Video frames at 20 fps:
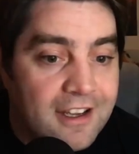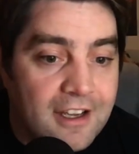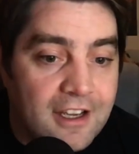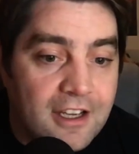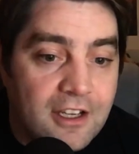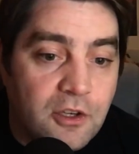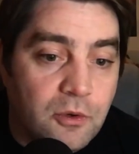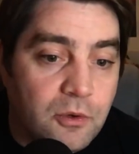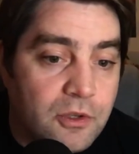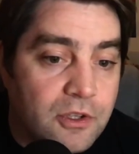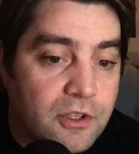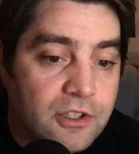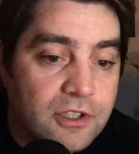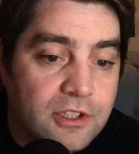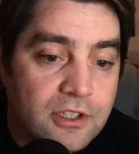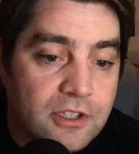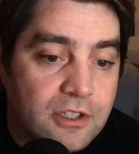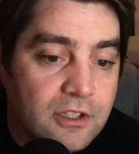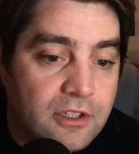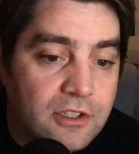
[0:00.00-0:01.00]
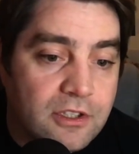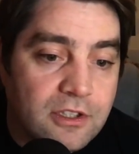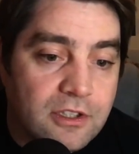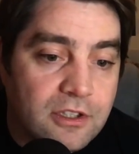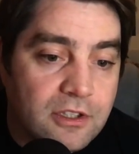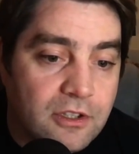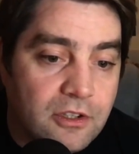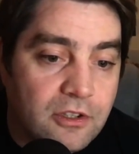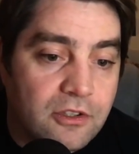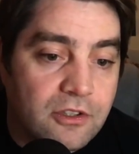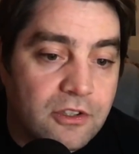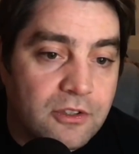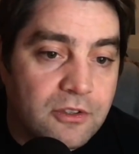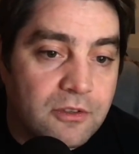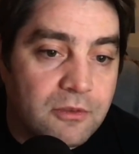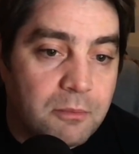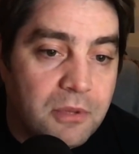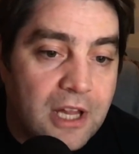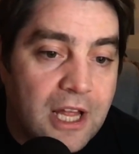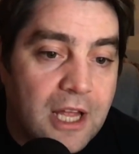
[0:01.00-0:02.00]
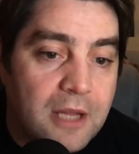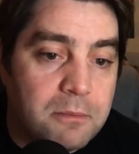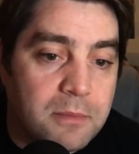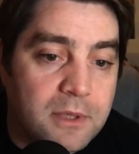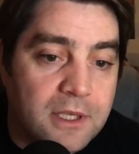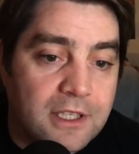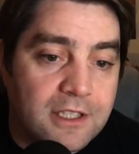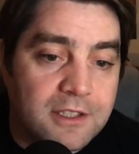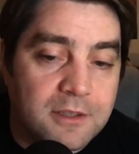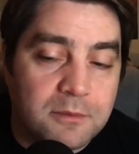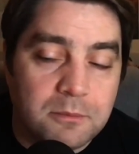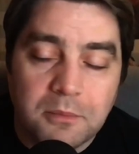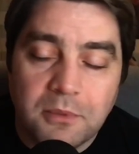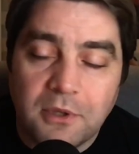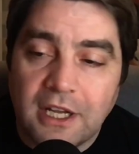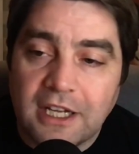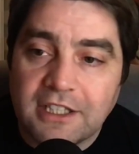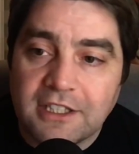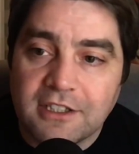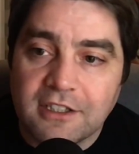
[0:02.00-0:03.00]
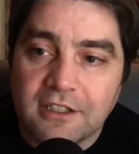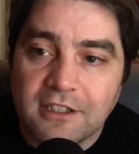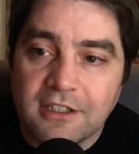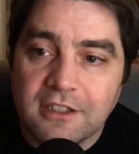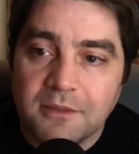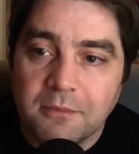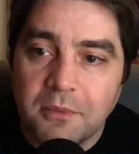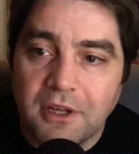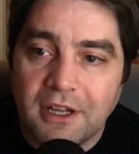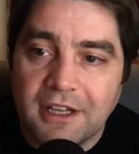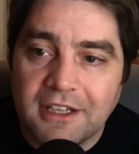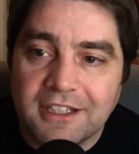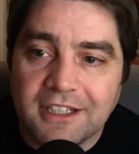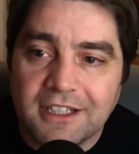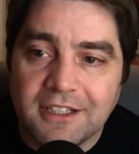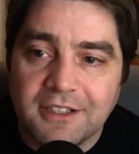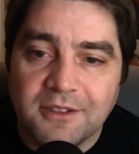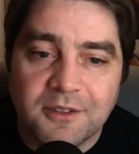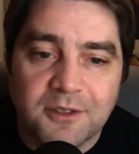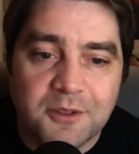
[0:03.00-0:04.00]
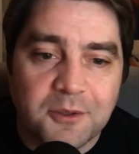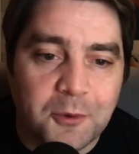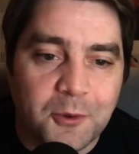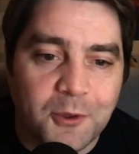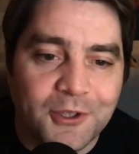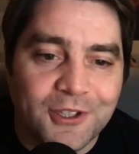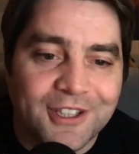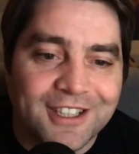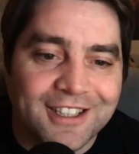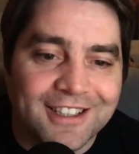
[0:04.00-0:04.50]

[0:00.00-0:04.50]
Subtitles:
you know, there's plan B's and plan C's and plan D's and so on